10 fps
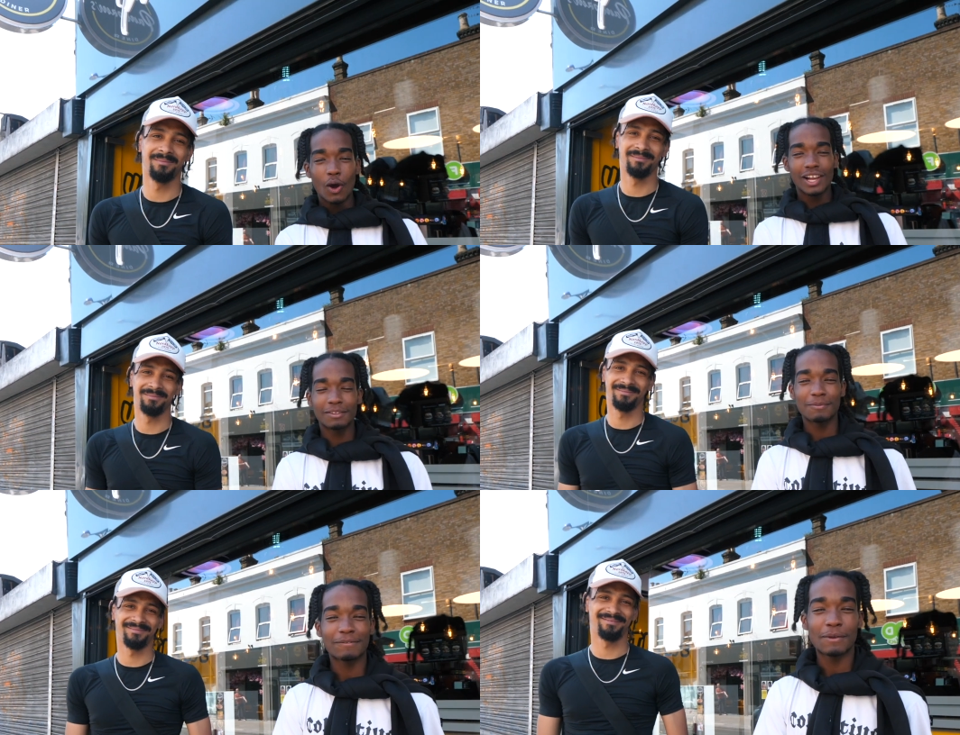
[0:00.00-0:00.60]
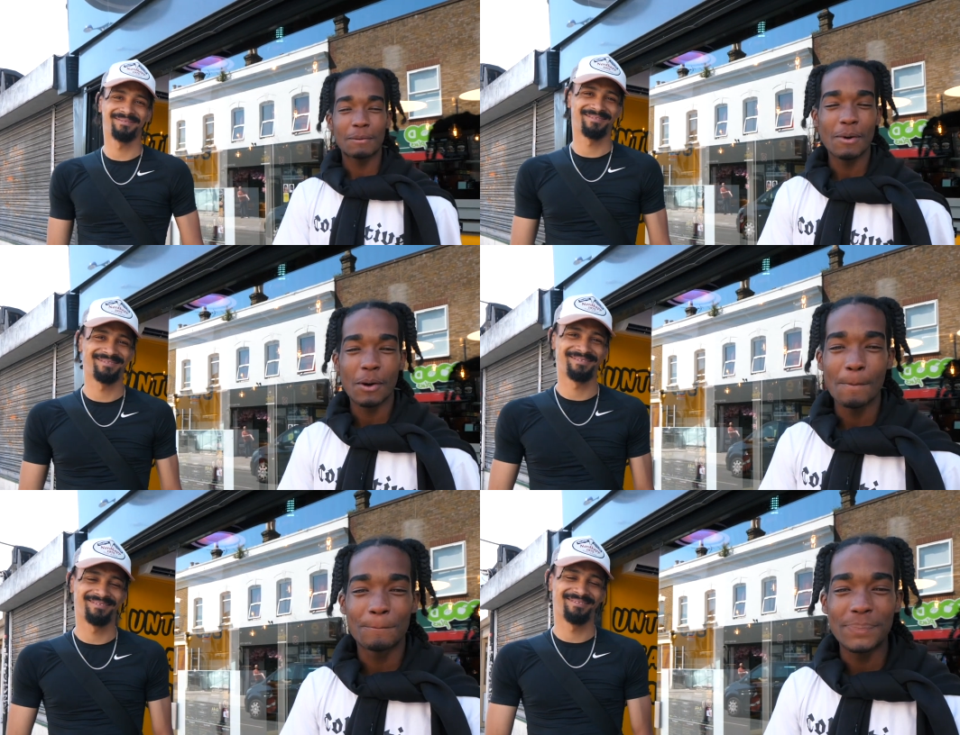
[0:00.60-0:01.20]
Speaker 1: Clip to Faz family,
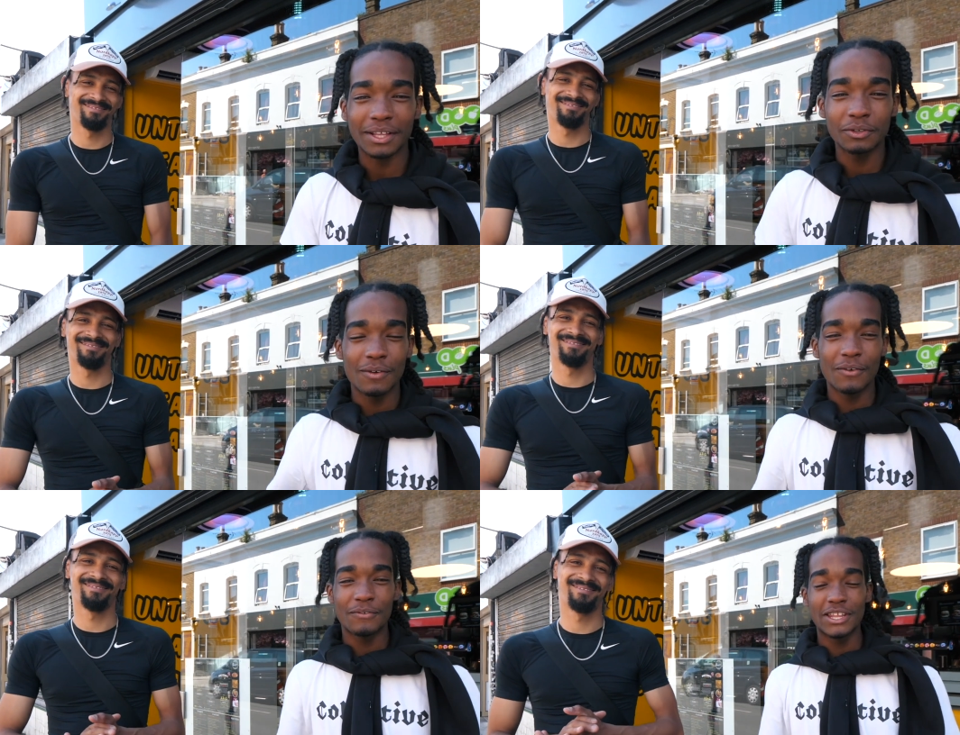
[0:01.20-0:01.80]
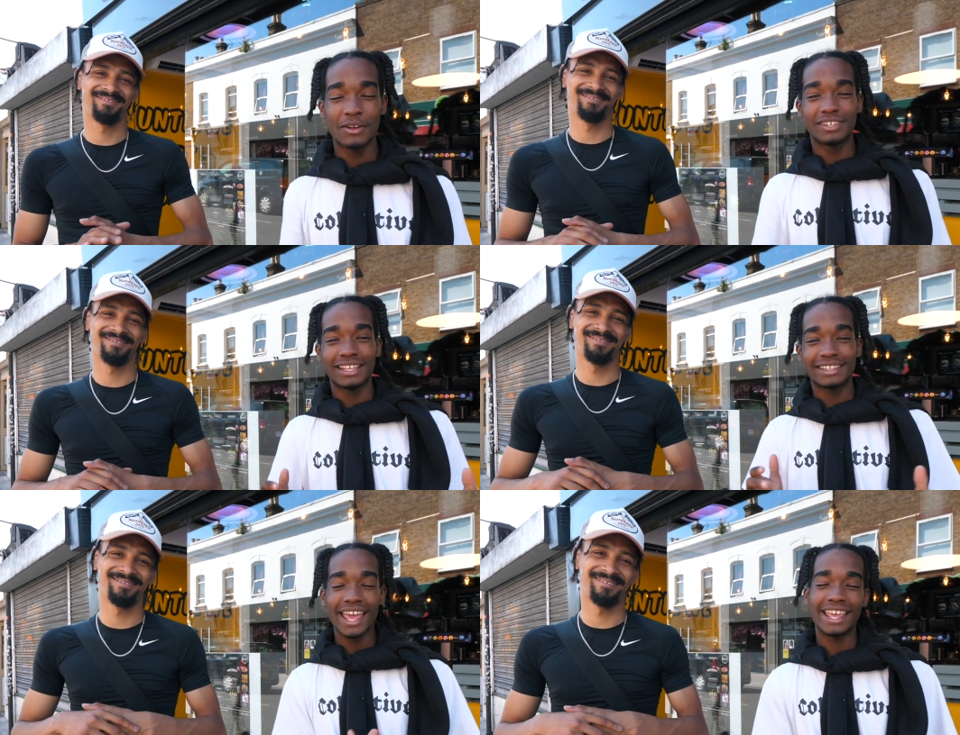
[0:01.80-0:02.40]
welcome back to another video.
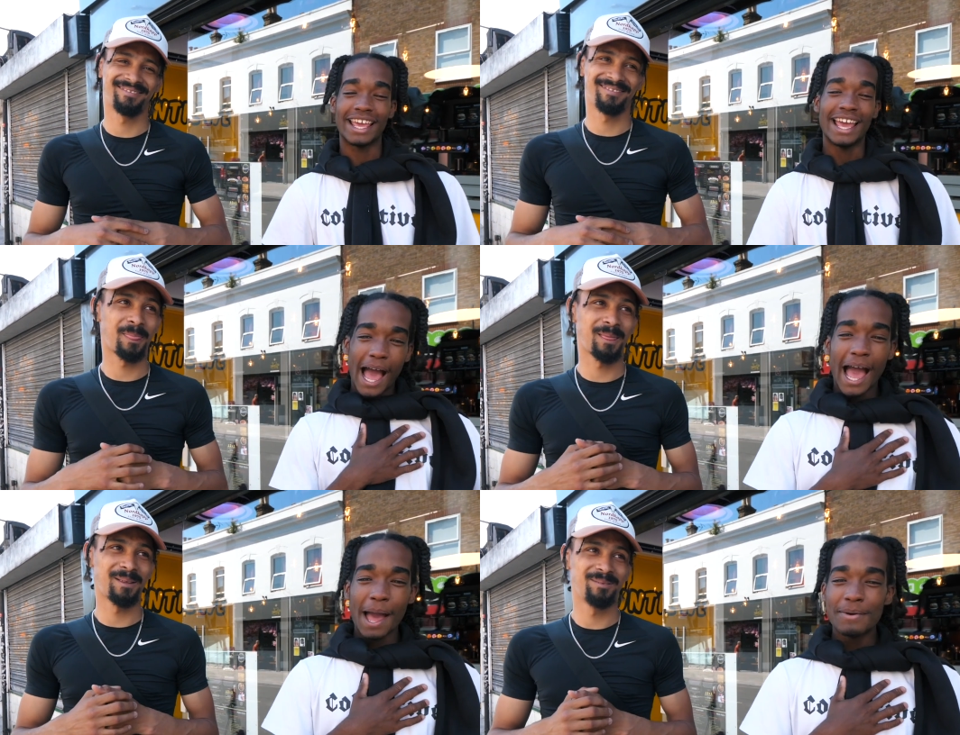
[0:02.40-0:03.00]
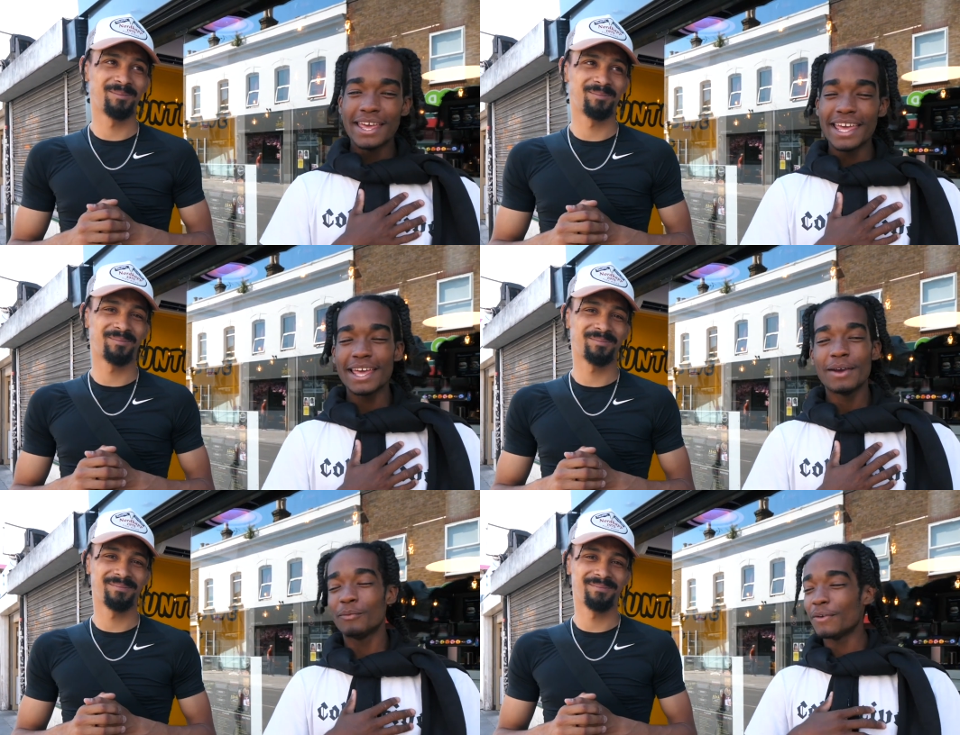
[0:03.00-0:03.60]
Today, I'm
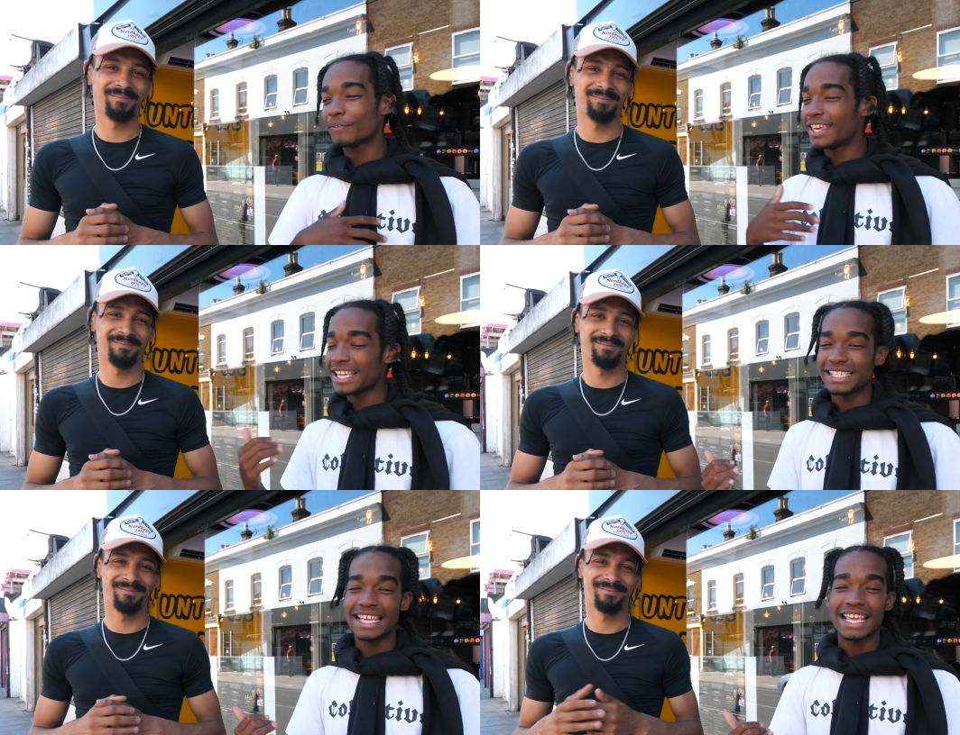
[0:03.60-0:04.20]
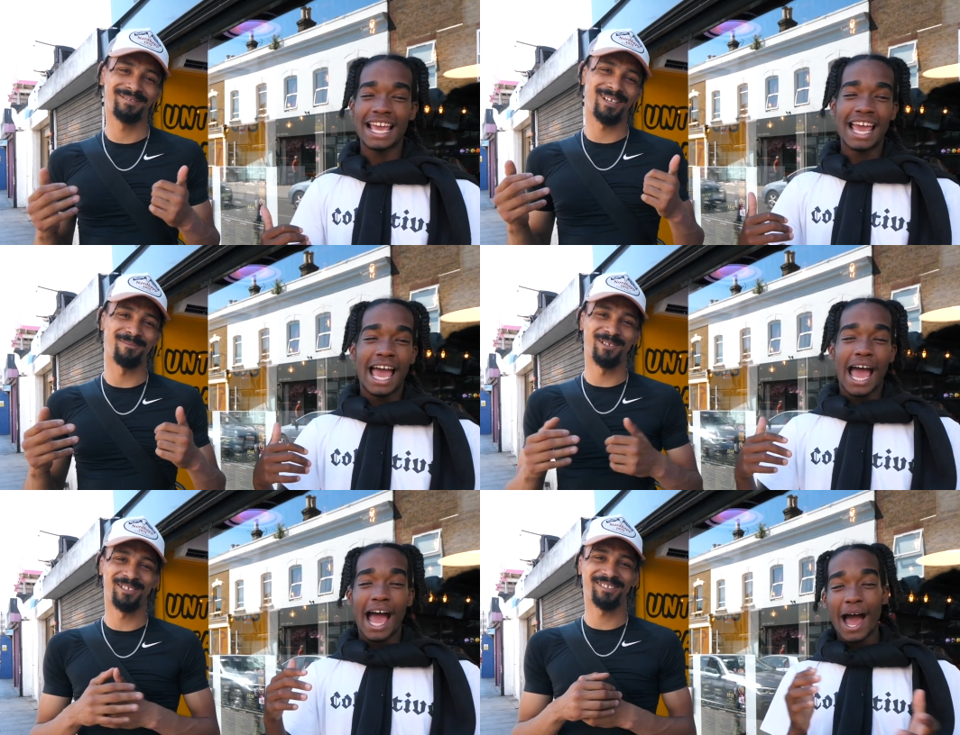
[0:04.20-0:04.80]
here with Kizzy.
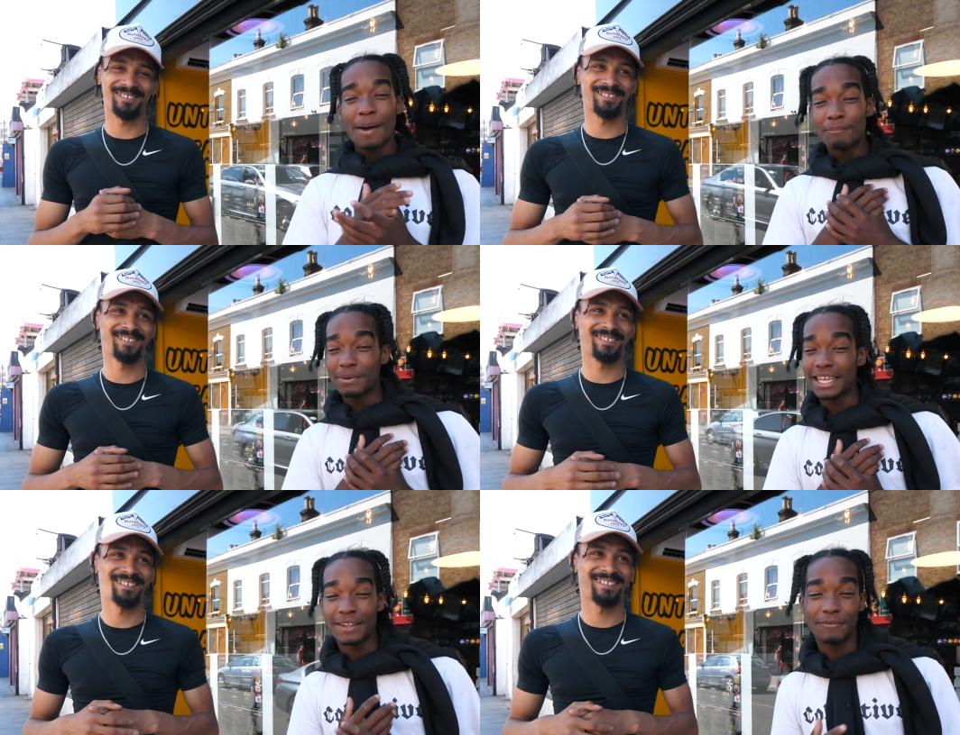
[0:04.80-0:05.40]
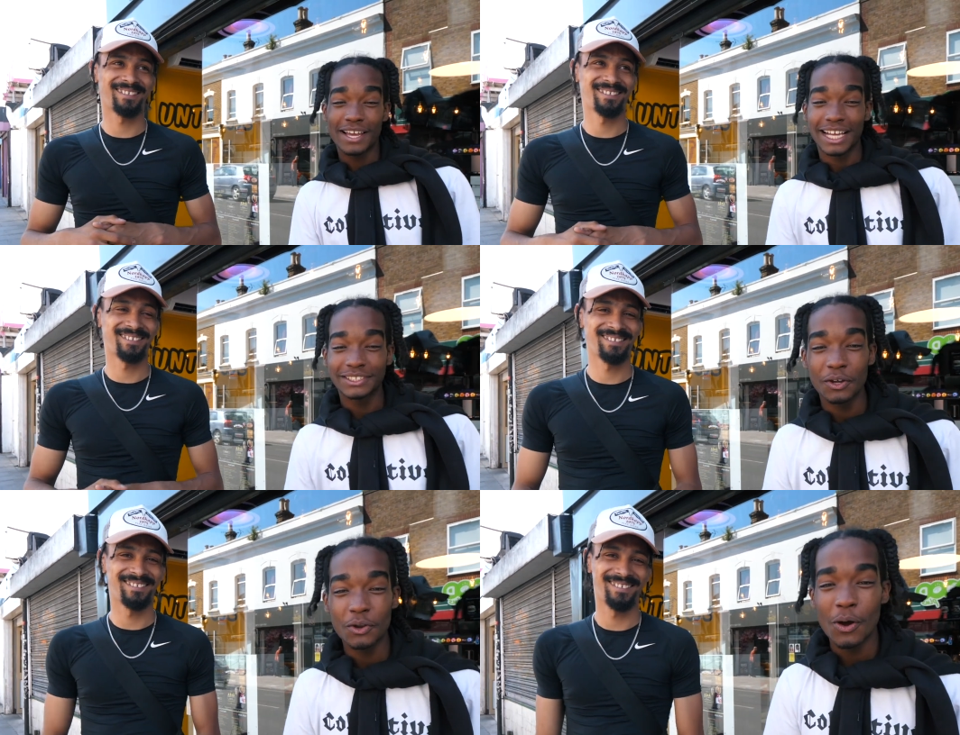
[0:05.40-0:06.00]
Come on. I'm Bean, if you guys
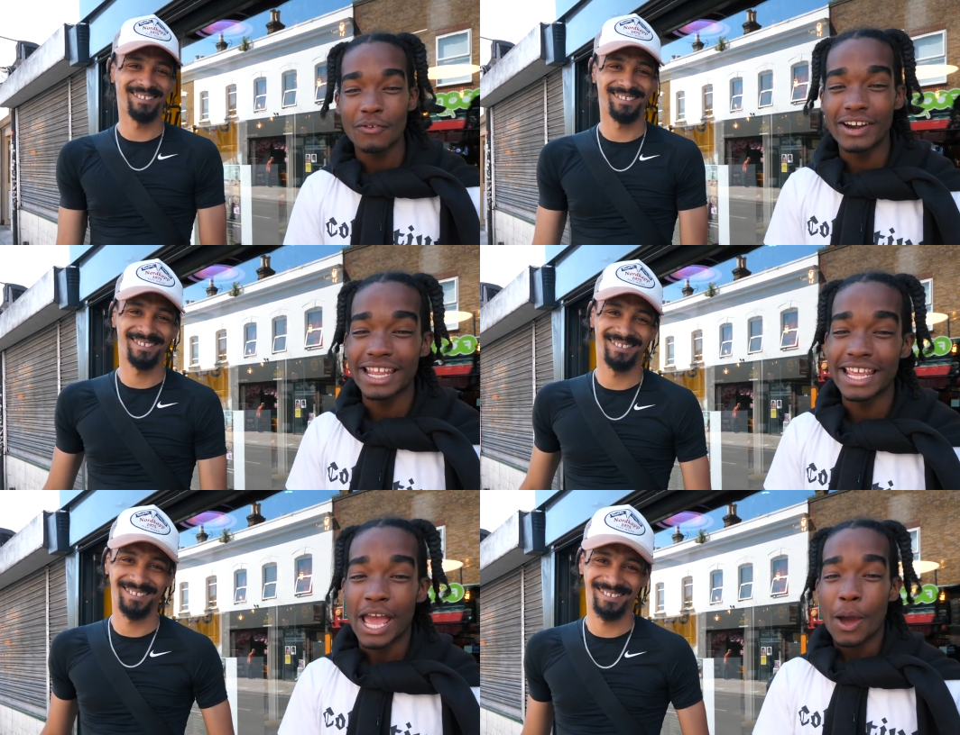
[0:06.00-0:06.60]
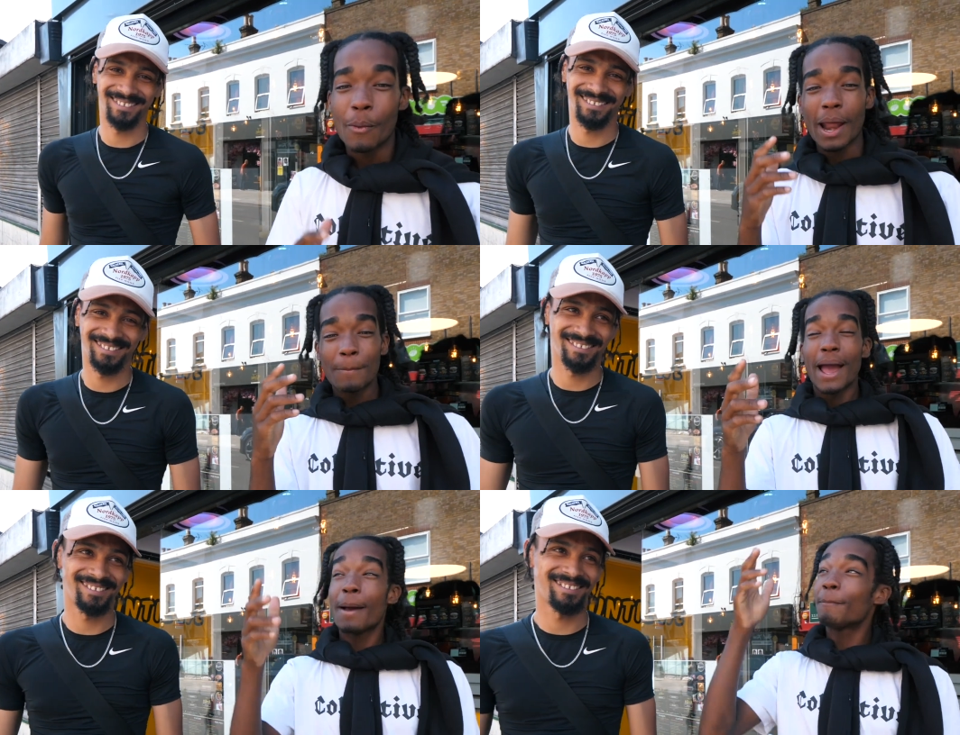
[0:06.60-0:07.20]
don't know already. We're at
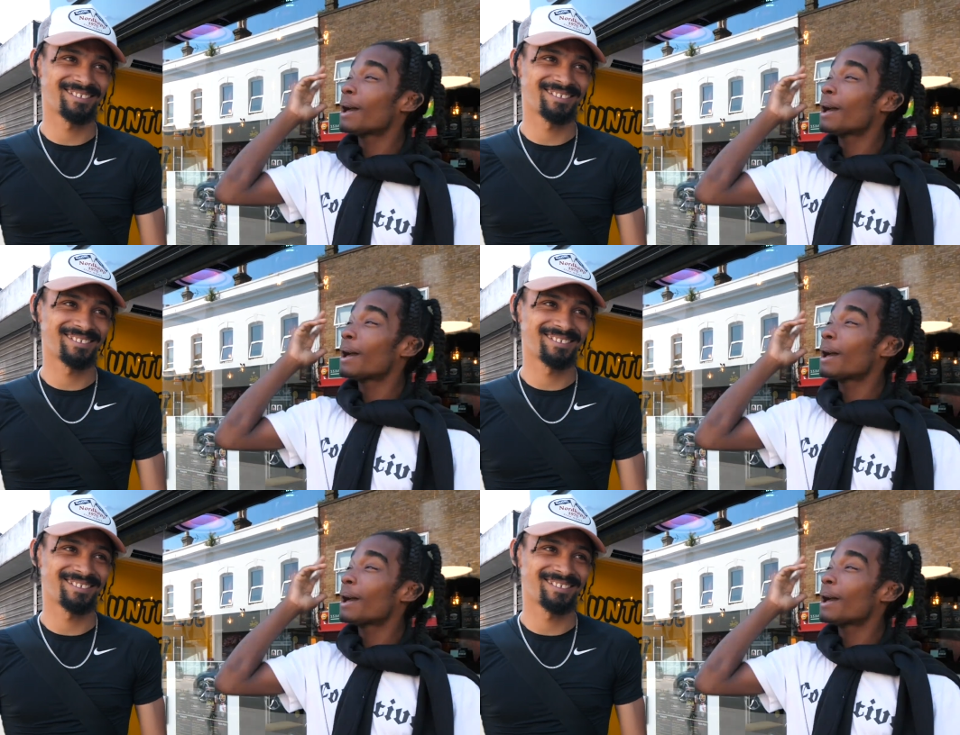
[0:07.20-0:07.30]
Pam